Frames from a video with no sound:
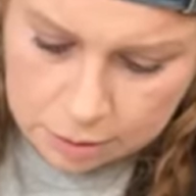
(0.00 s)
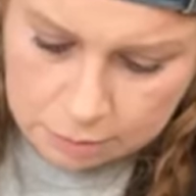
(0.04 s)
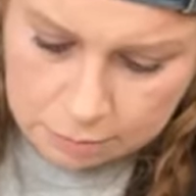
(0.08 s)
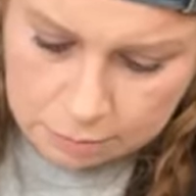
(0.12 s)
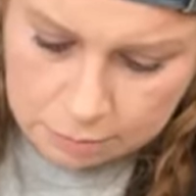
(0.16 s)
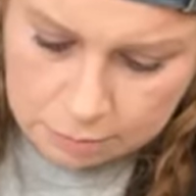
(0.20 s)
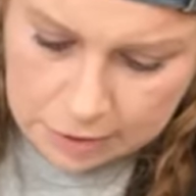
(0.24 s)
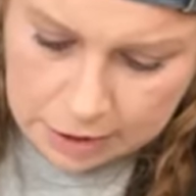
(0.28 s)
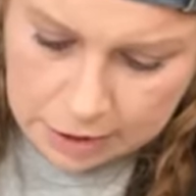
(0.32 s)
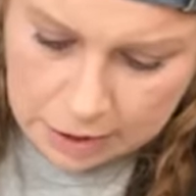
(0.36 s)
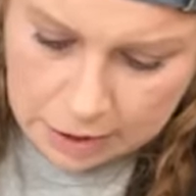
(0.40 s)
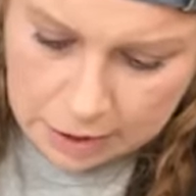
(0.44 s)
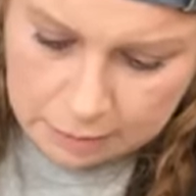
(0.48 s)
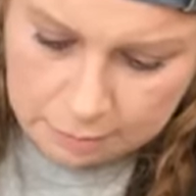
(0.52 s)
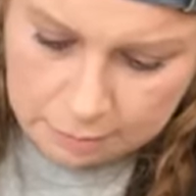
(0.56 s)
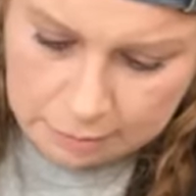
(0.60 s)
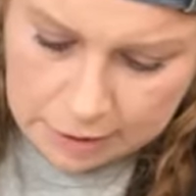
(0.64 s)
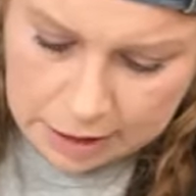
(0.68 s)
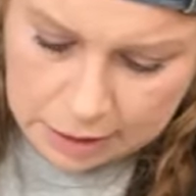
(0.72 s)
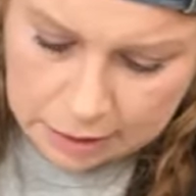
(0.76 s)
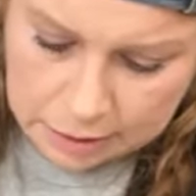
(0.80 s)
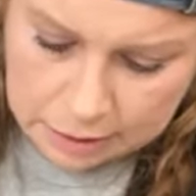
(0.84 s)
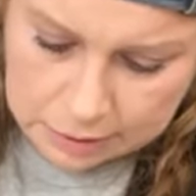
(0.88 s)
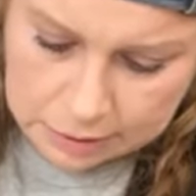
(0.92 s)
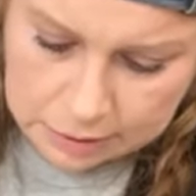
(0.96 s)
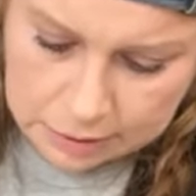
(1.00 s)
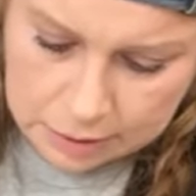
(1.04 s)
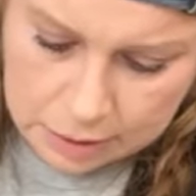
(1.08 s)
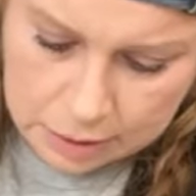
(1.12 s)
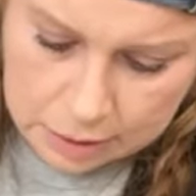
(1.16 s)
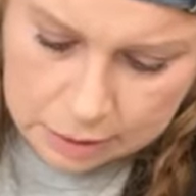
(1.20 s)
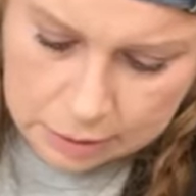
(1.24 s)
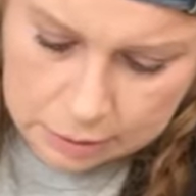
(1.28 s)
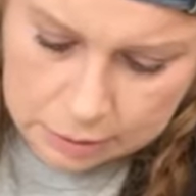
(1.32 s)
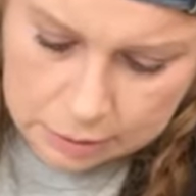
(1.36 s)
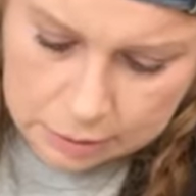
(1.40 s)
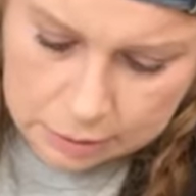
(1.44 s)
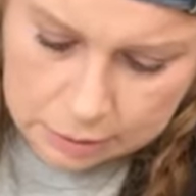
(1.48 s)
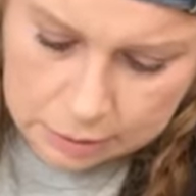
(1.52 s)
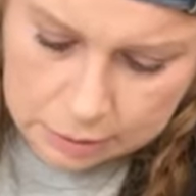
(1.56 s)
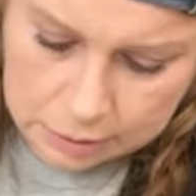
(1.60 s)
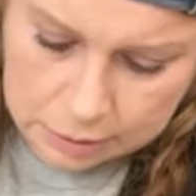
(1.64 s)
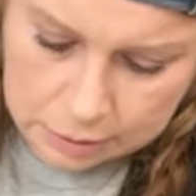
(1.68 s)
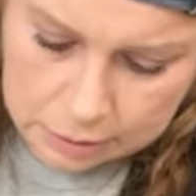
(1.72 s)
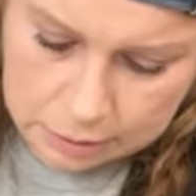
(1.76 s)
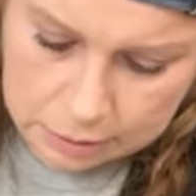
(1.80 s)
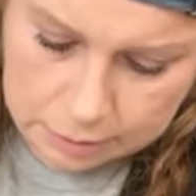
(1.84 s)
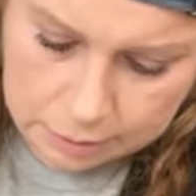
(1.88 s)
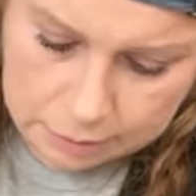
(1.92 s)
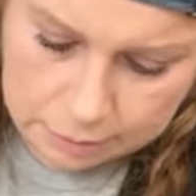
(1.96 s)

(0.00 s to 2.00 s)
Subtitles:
Make it make sense.